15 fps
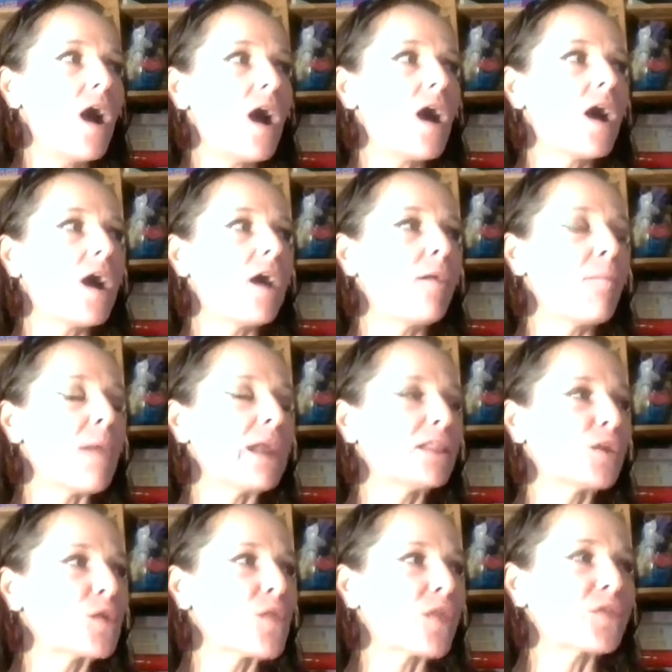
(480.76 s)
I
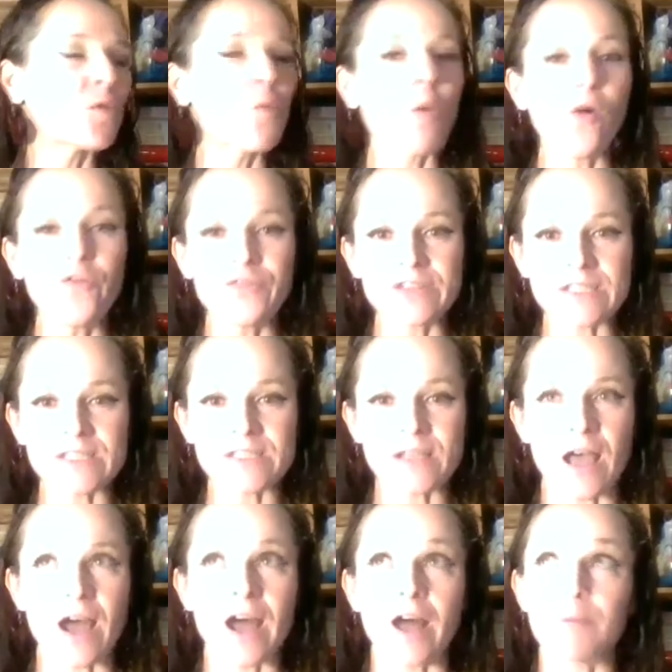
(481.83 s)
learned that the wolf is
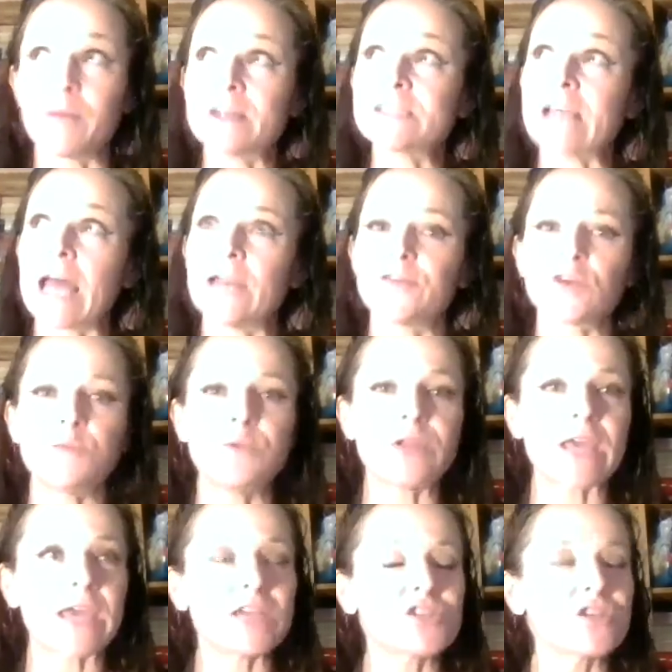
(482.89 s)
a sign of
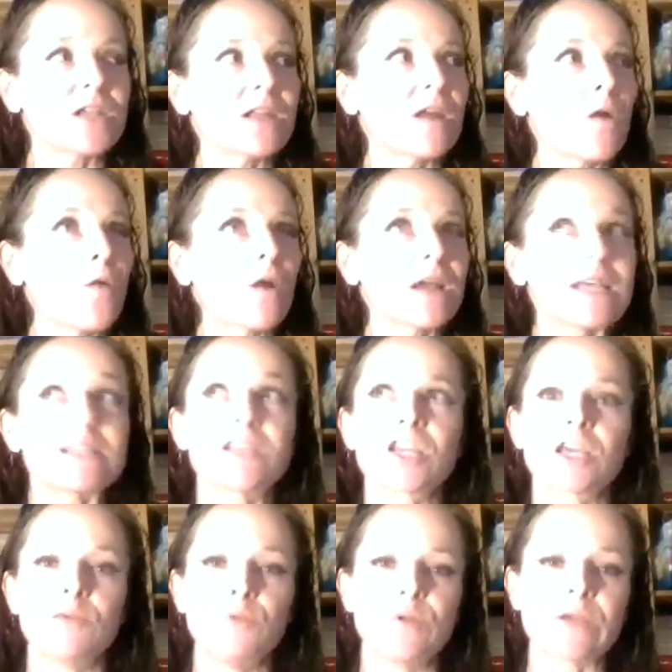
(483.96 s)
communication, or is the
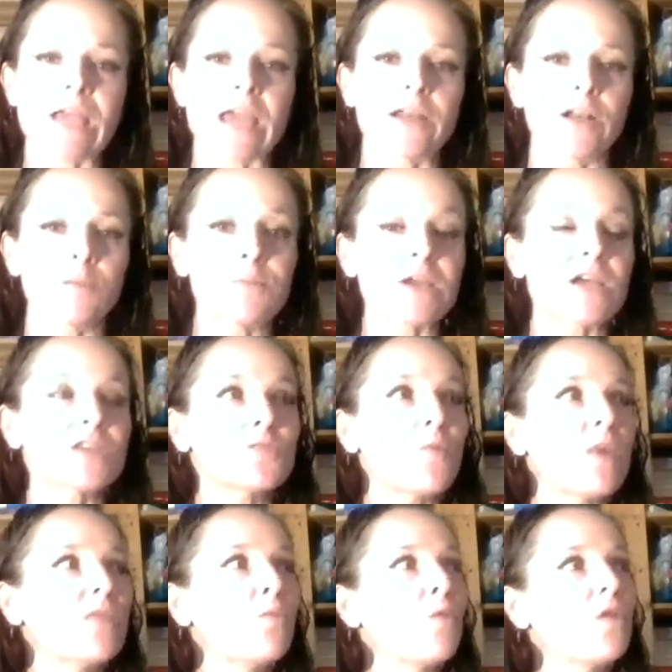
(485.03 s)
communicator, because
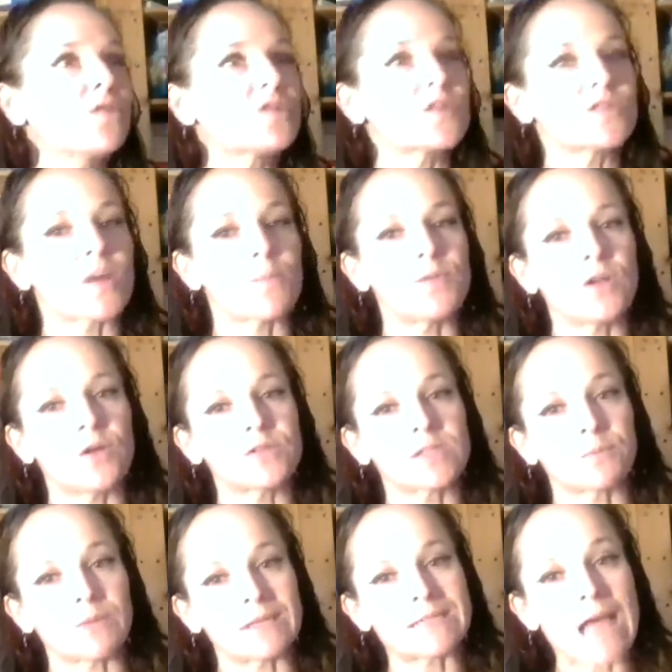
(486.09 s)
when the wolf shows up, you know
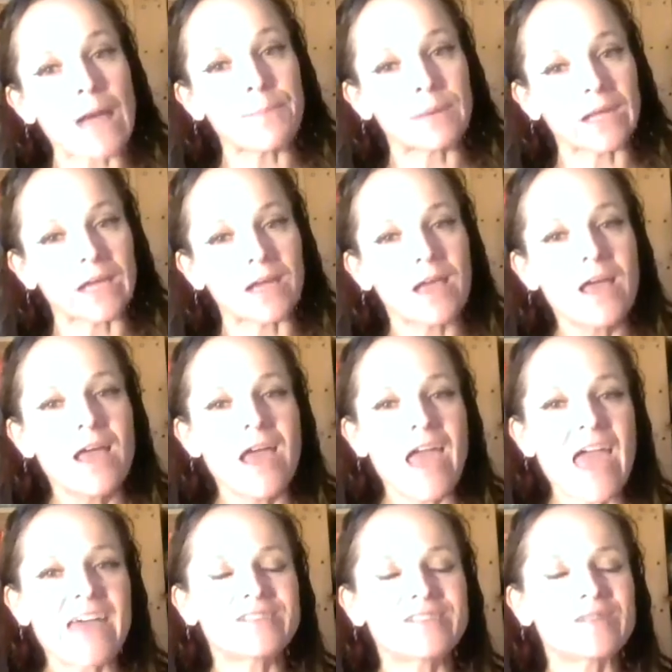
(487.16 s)
something's happening.
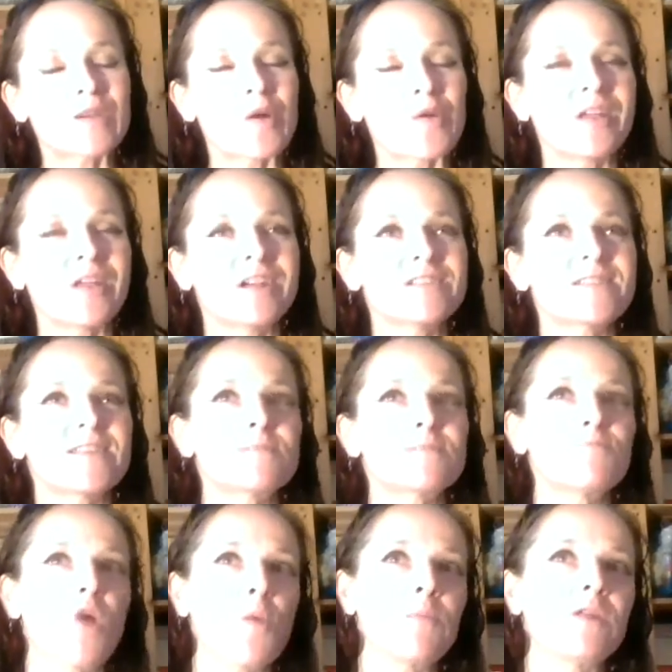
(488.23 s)
And so there's this
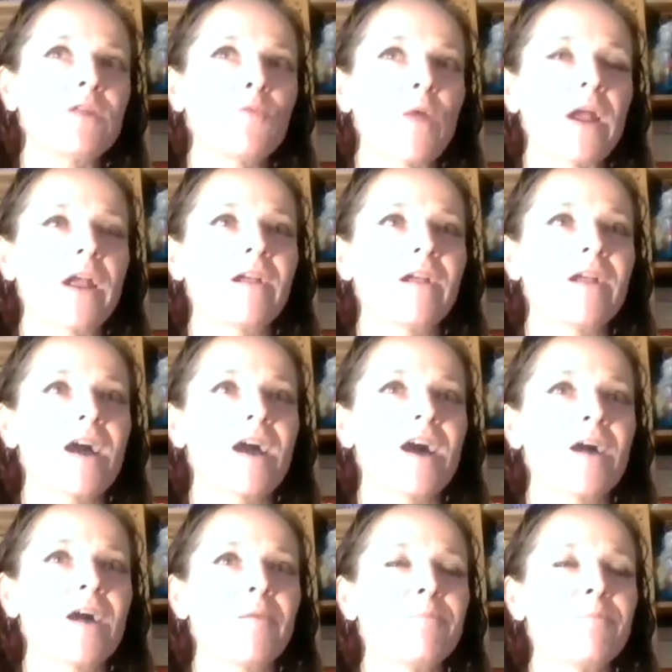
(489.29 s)
moment where
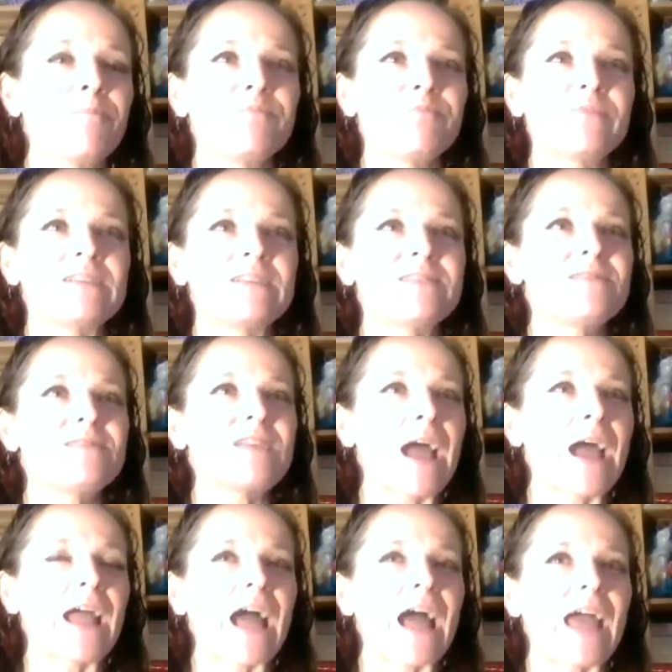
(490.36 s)

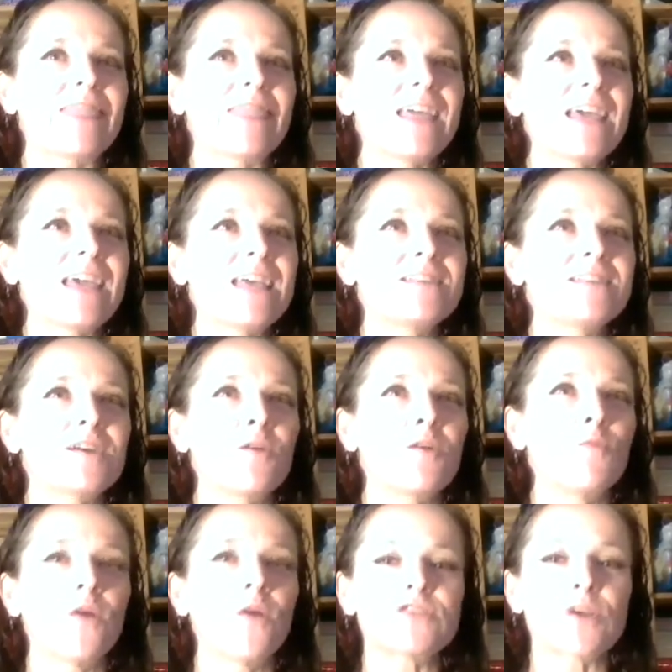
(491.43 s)
I think it's a
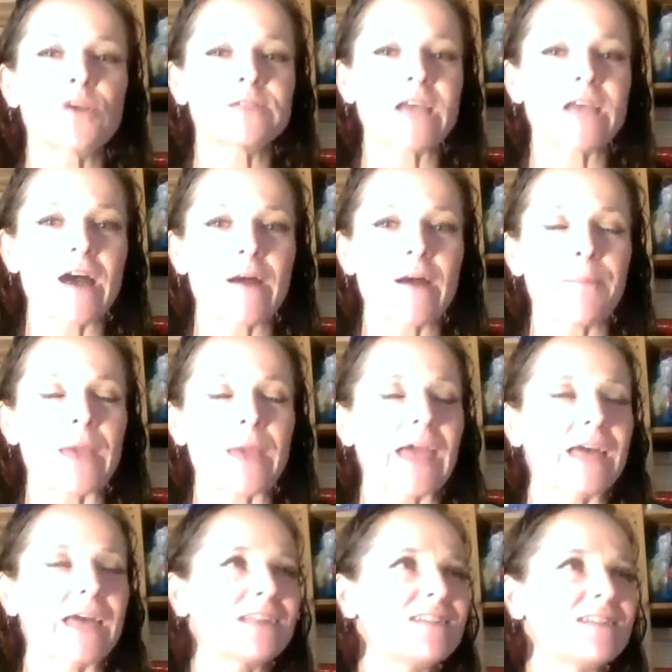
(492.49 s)
wolf shows up,
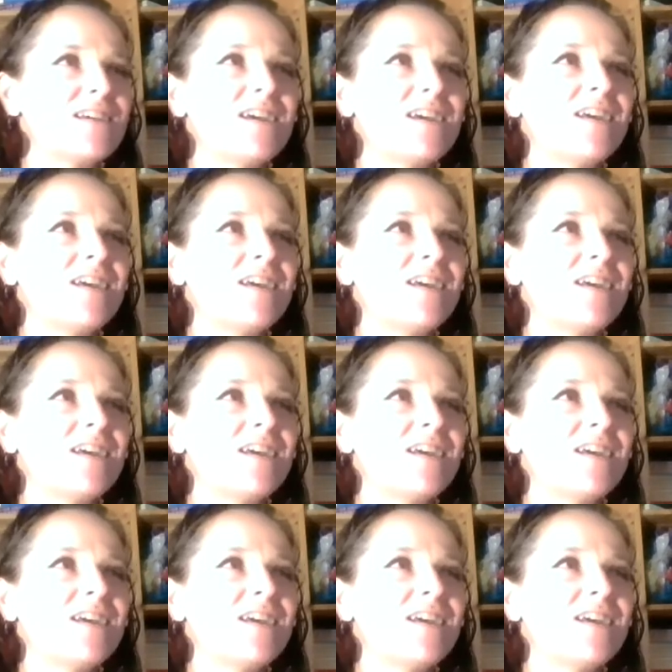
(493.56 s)
and